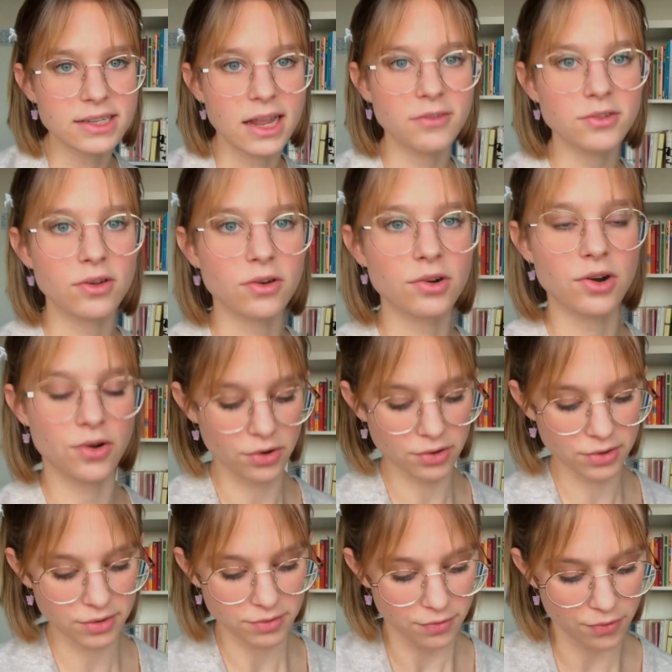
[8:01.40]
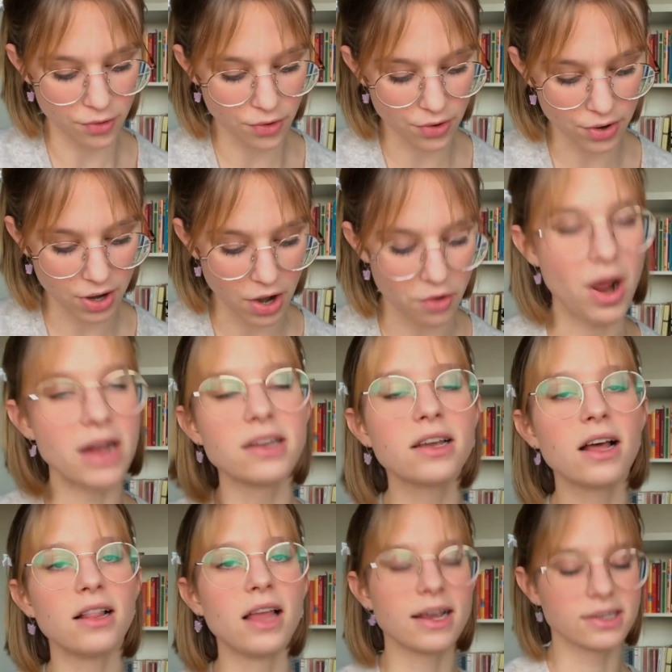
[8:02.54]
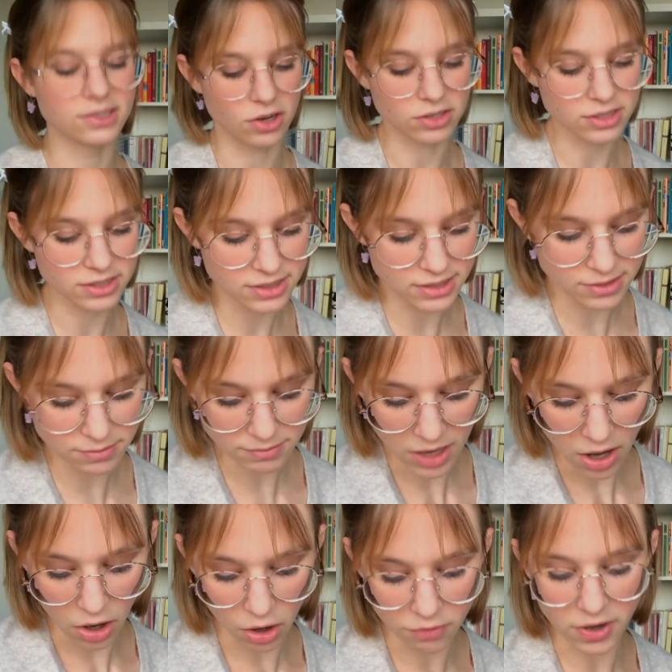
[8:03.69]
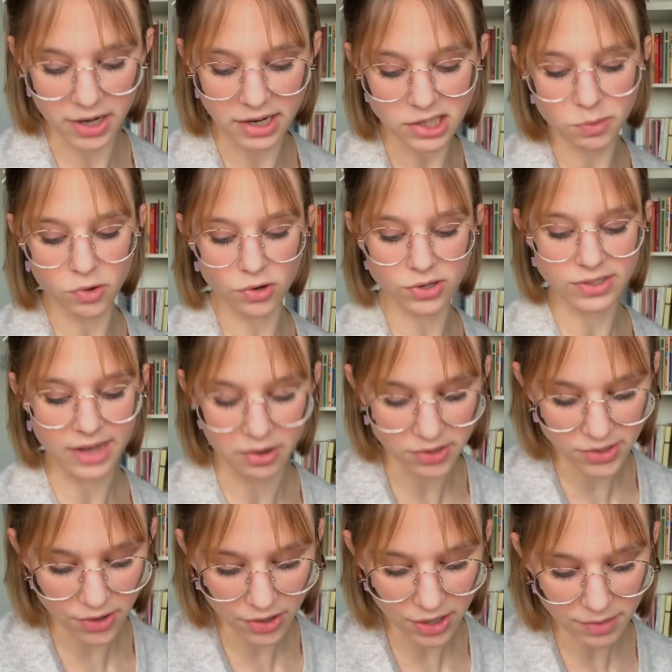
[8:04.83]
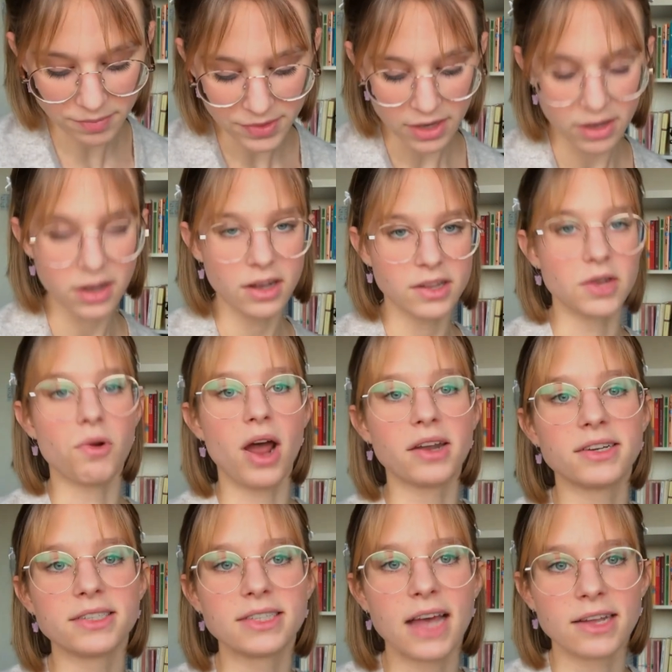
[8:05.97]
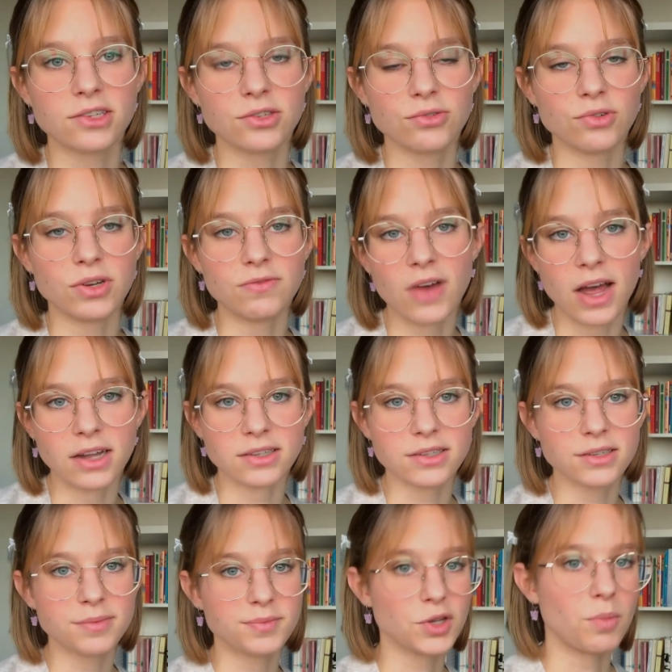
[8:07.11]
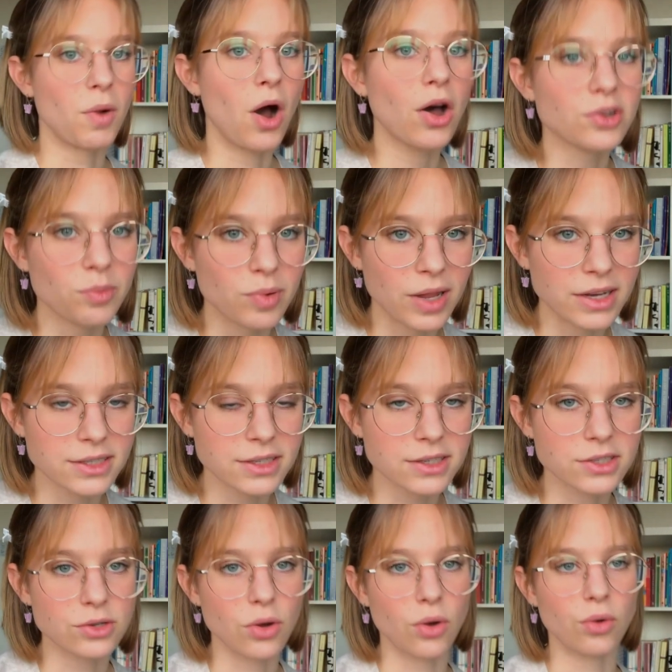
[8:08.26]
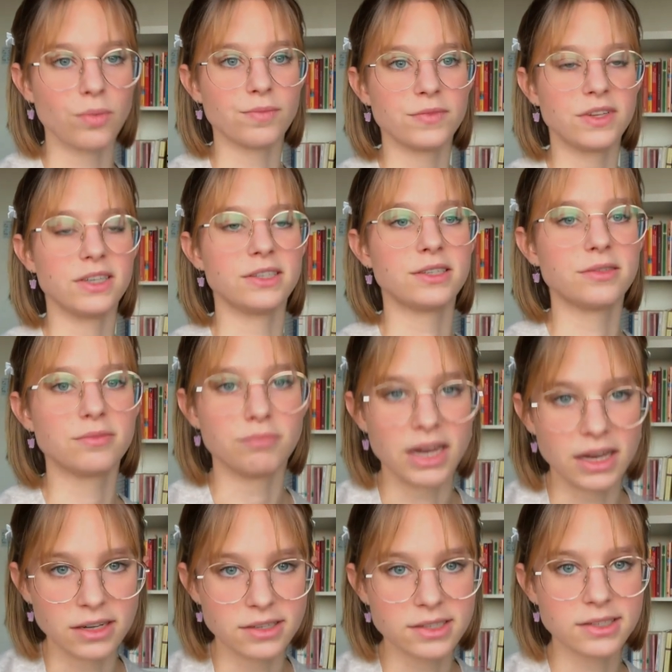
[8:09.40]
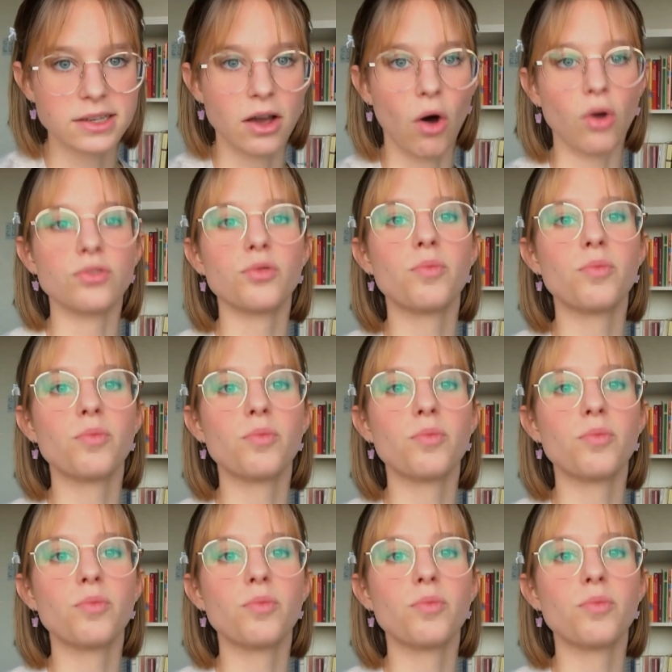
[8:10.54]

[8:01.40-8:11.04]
left on Earth for a radical exoticism of unexplored territory, the writers had to invent some other place, so this means other